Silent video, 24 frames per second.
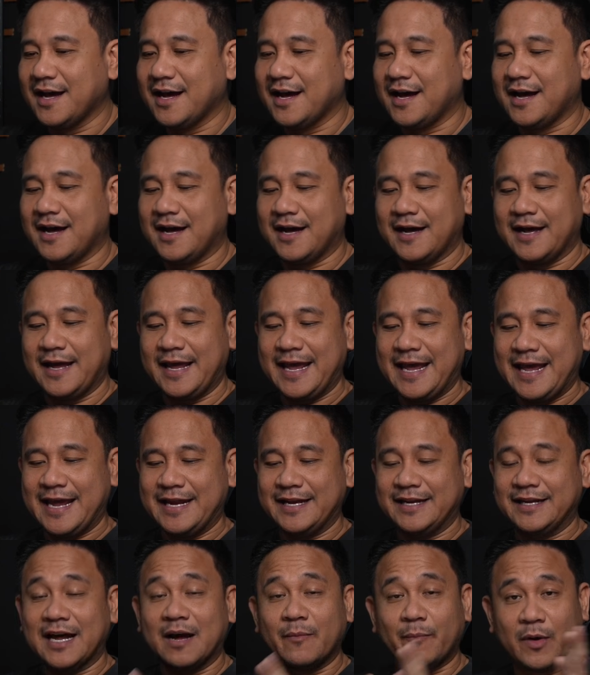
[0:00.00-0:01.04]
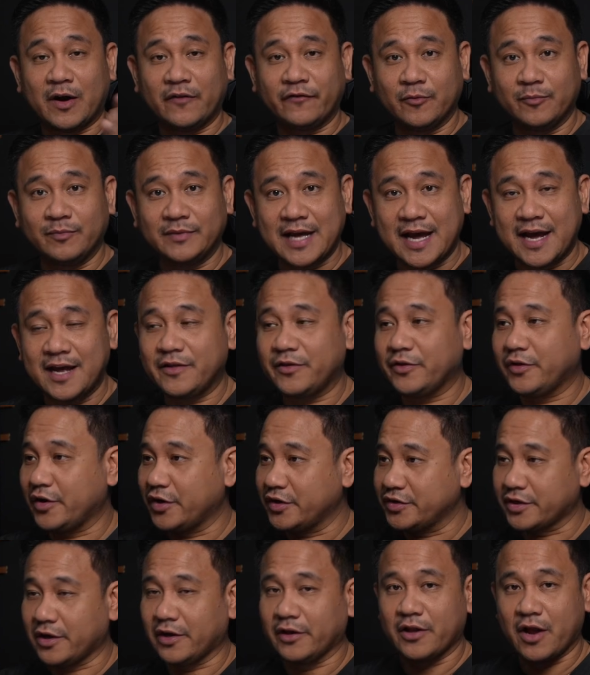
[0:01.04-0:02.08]
And apart from that,
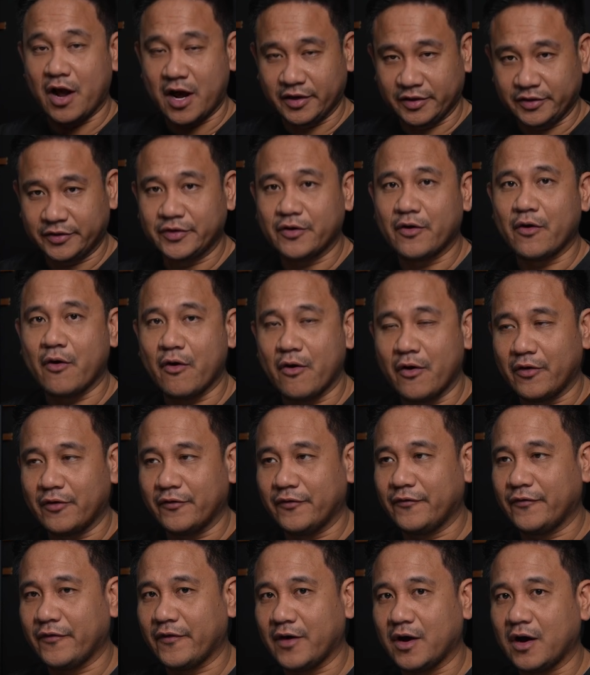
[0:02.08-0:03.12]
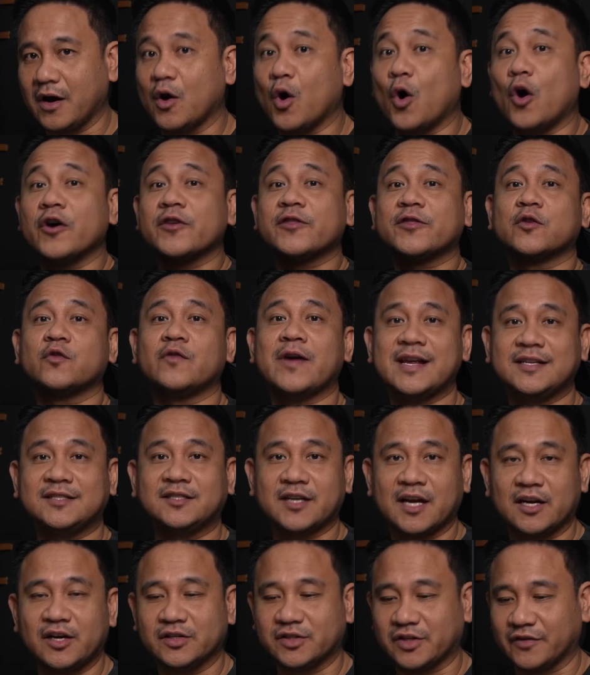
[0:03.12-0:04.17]
there's a lot of authorized
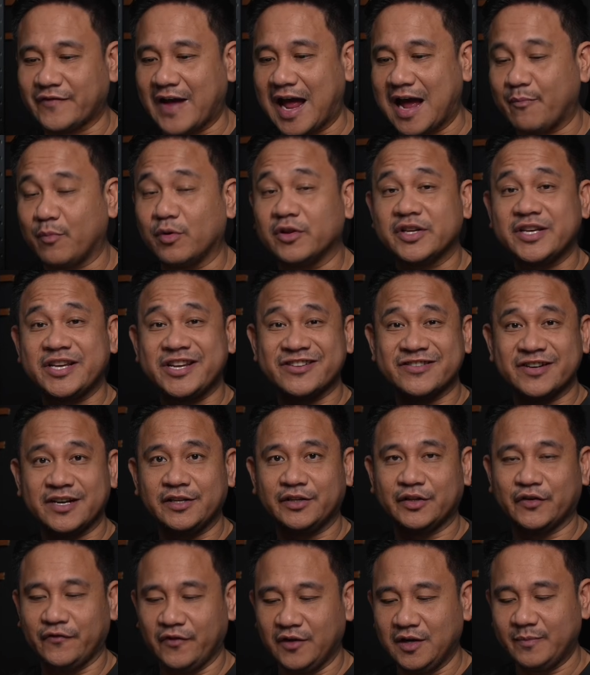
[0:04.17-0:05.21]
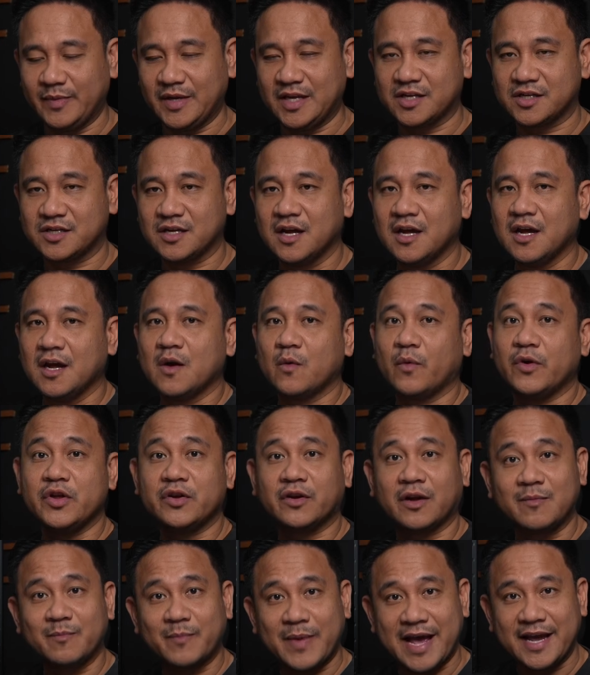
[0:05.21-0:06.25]
sellers of Apple here in the Philippines where you
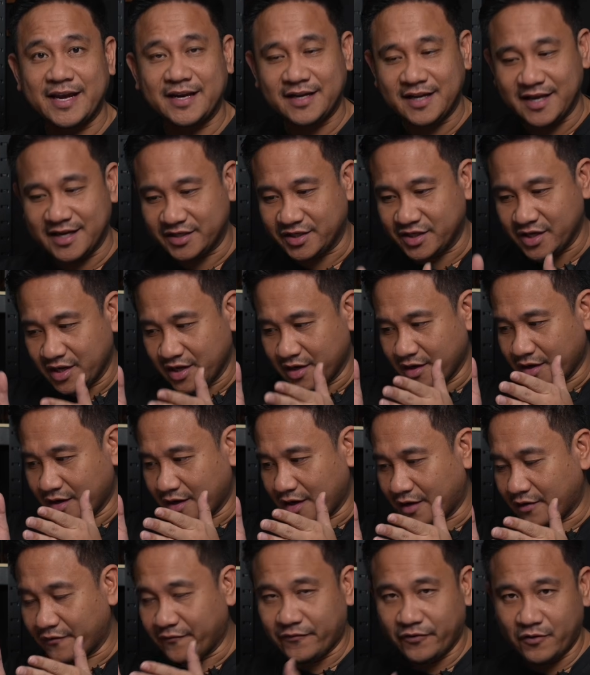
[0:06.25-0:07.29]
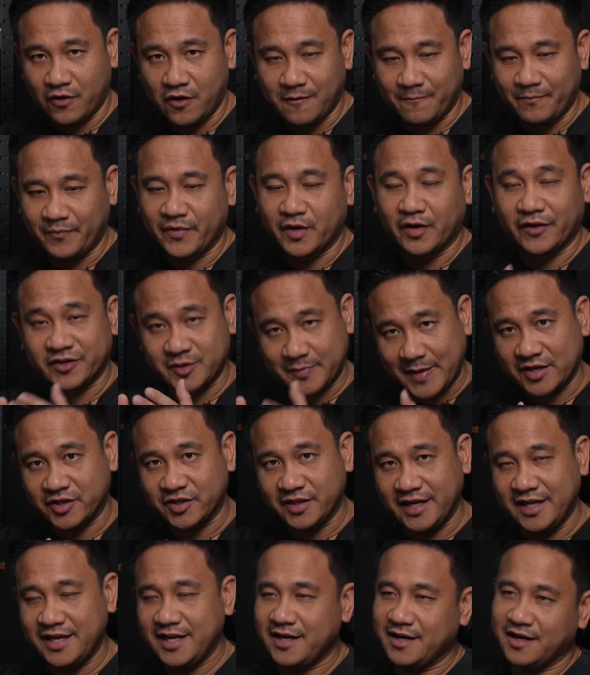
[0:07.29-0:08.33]
can buy this from,
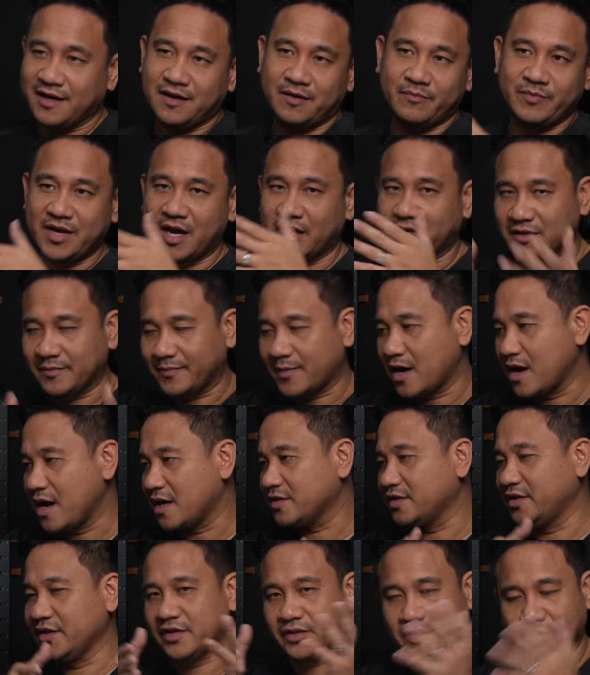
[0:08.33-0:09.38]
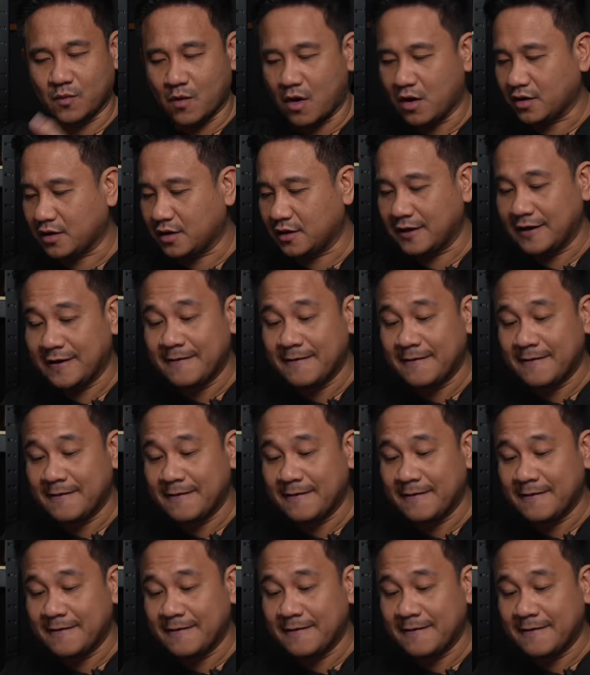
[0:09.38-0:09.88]
especially Beyond the Box, Digital Walker.